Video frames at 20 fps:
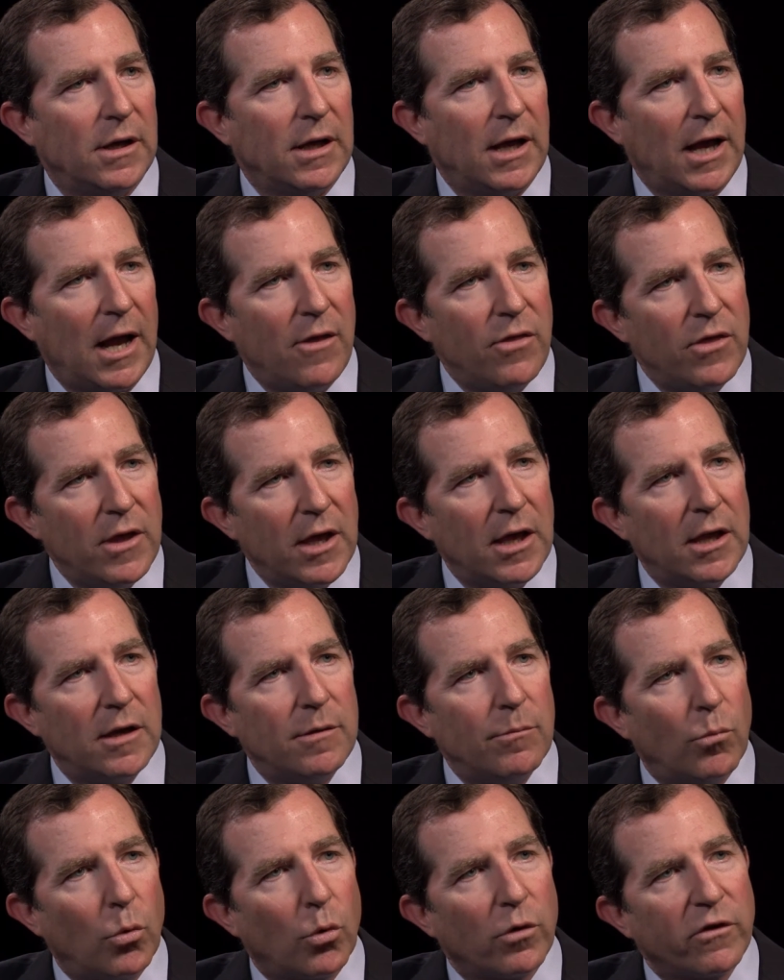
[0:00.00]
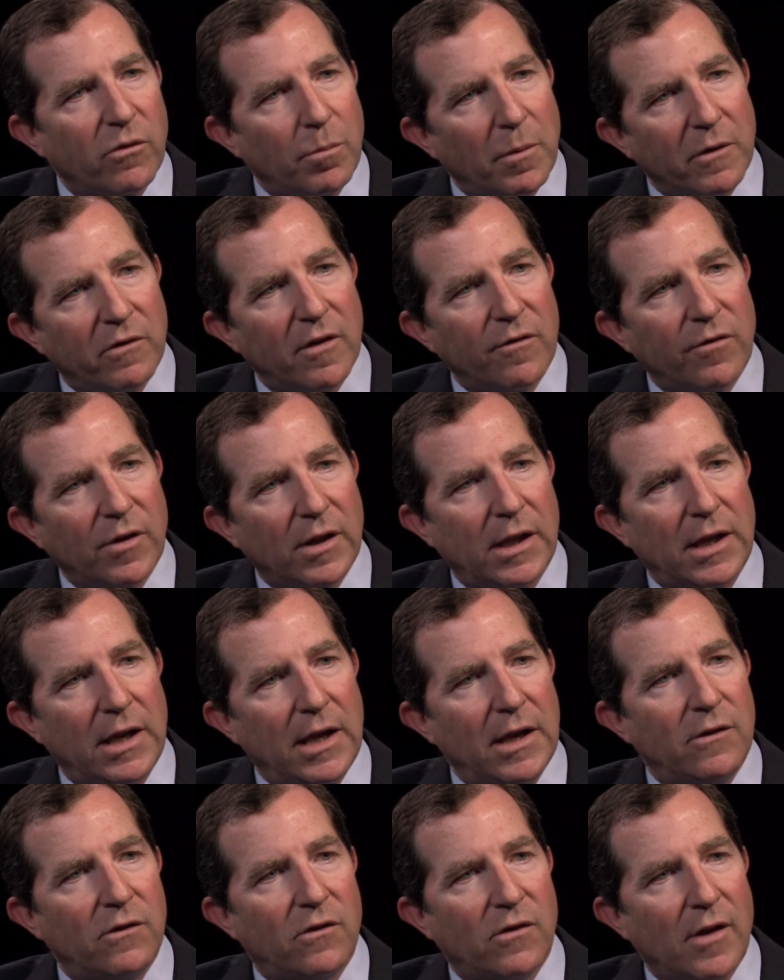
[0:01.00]
and then more specifically
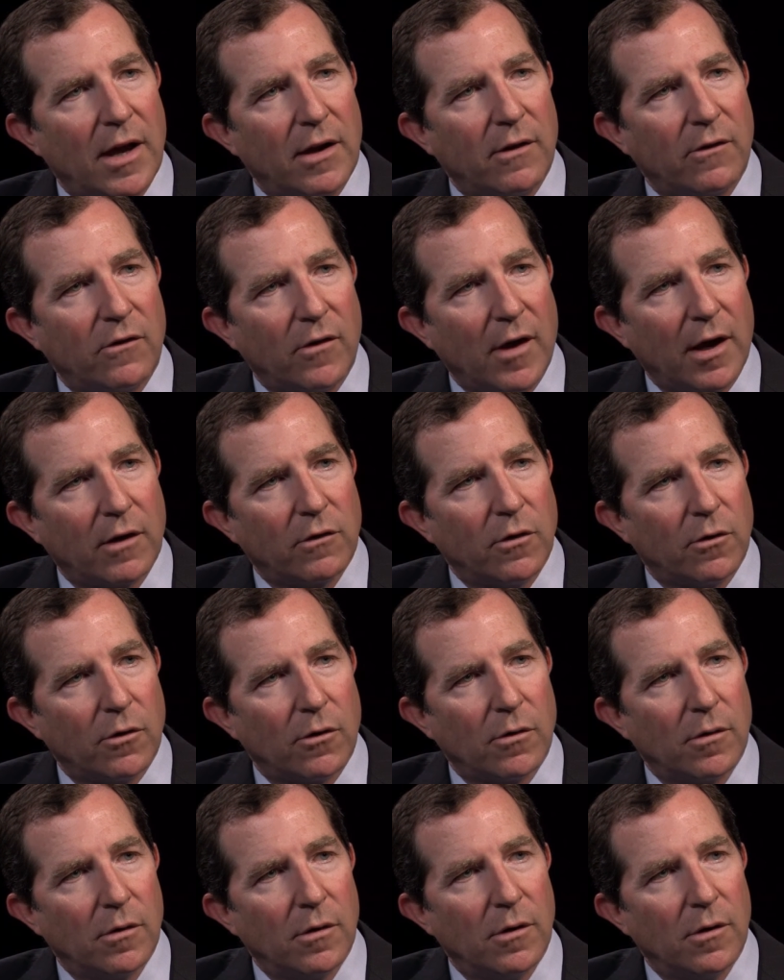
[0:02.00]
inside a sector.